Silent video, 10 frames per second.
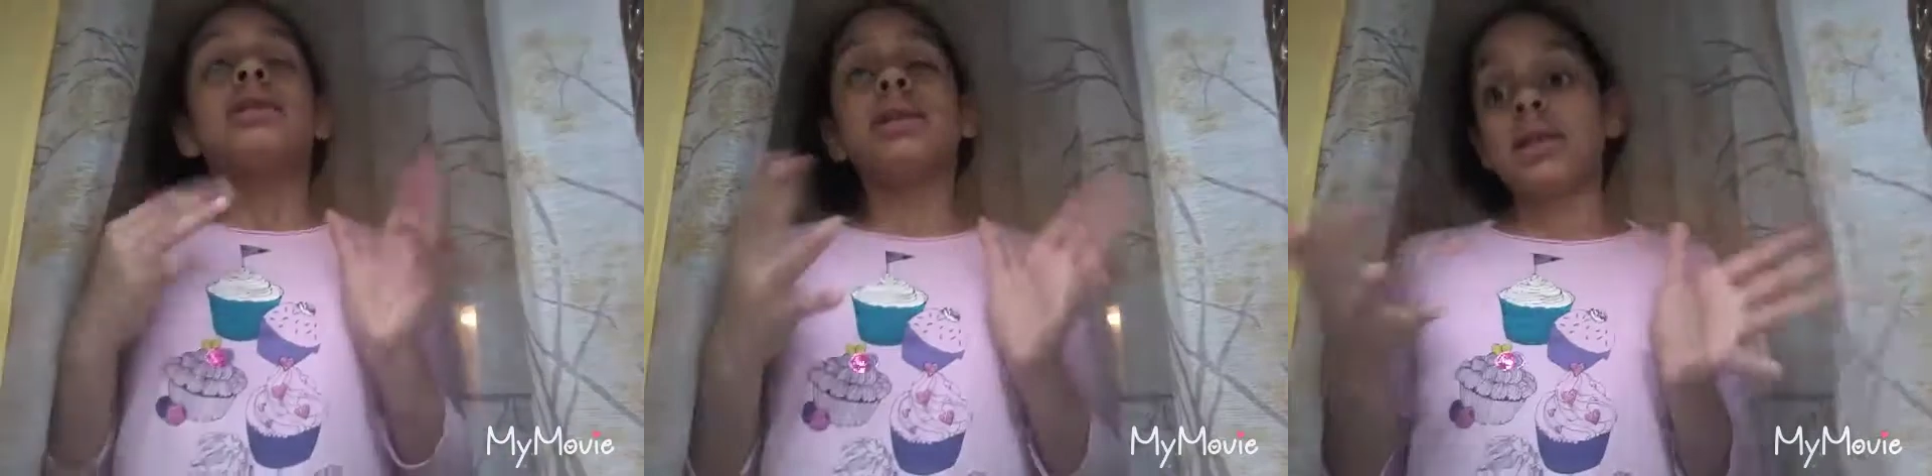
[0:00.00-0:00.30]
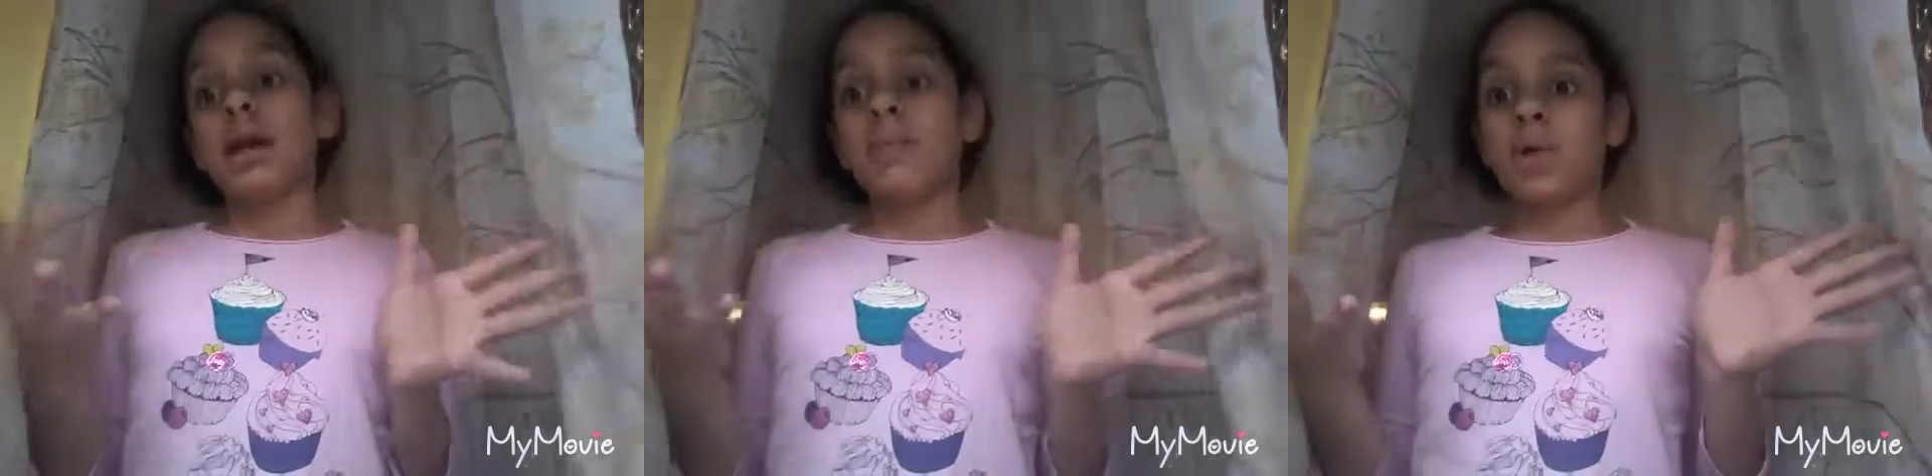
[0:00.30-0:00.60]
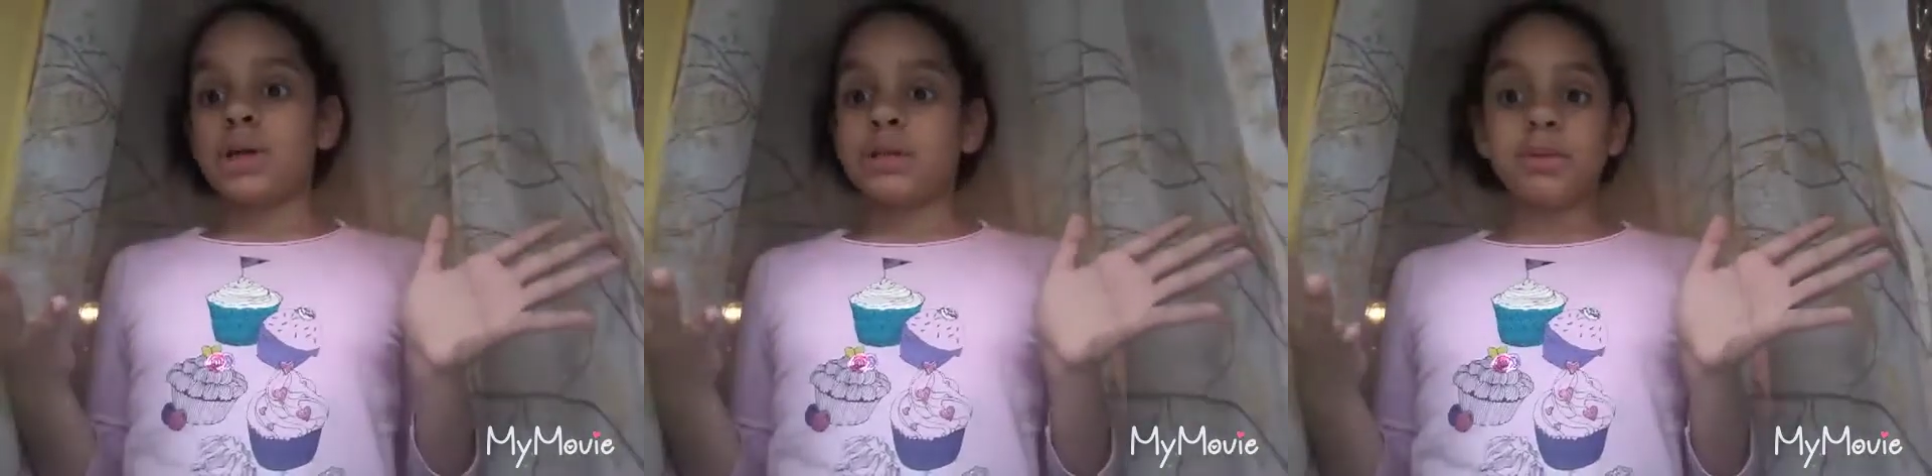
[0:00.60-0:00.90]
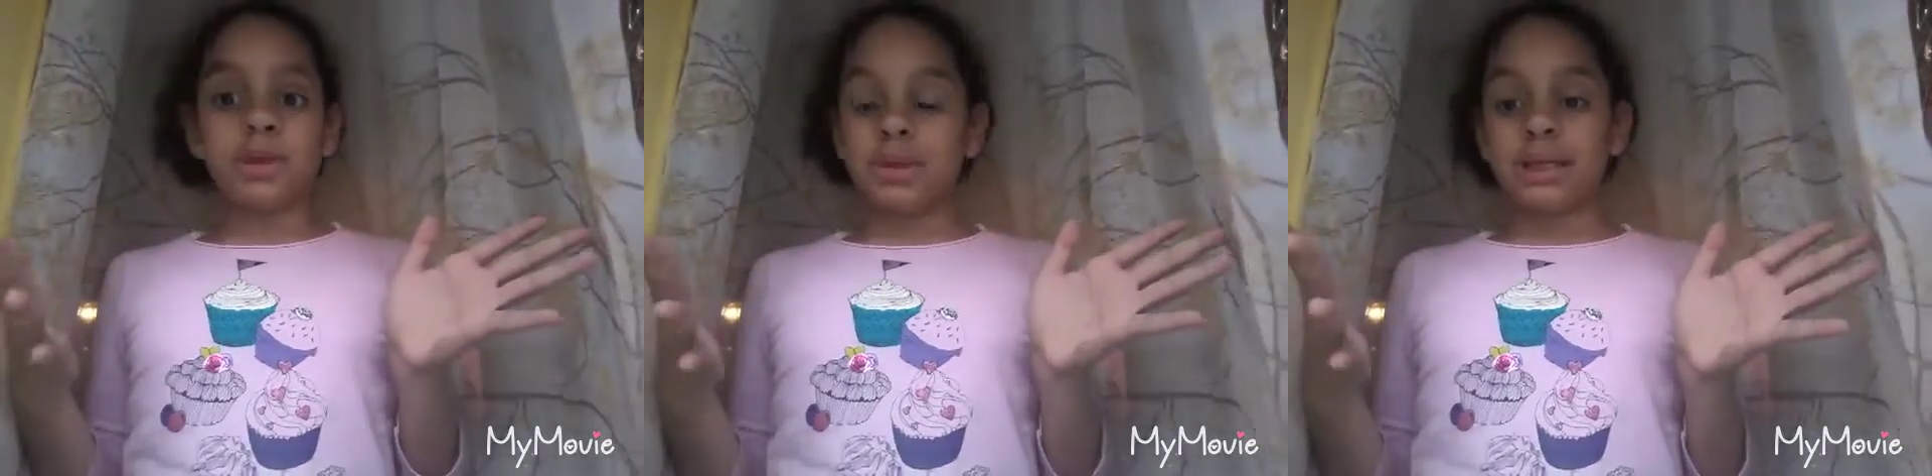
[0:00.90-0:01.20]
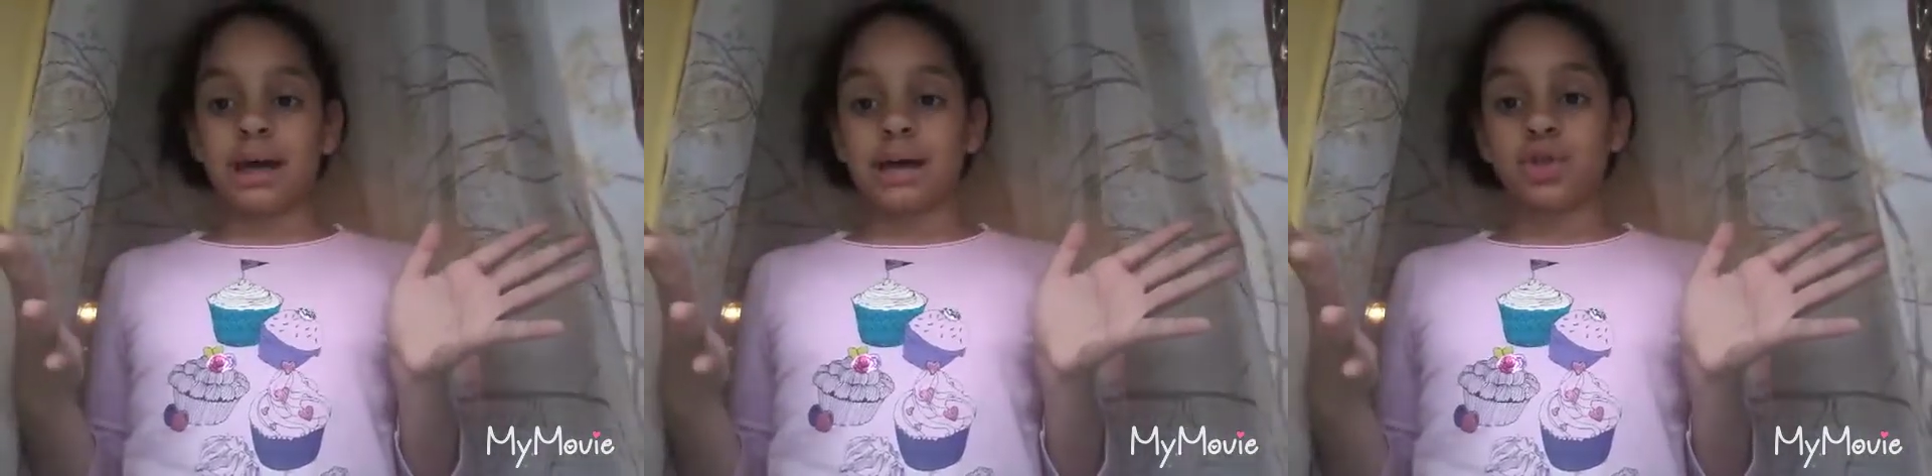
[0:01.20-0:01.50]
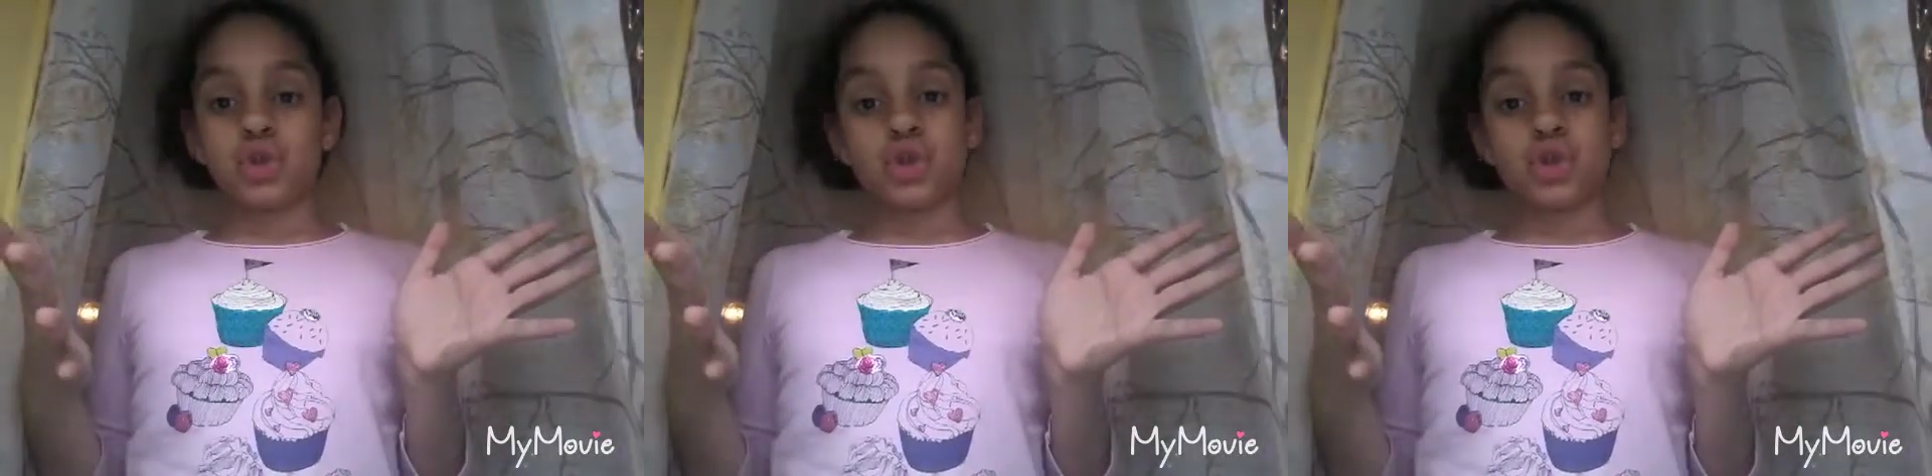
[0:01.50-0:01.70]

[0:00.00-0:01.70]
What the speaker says: today, I'm going to be doing that.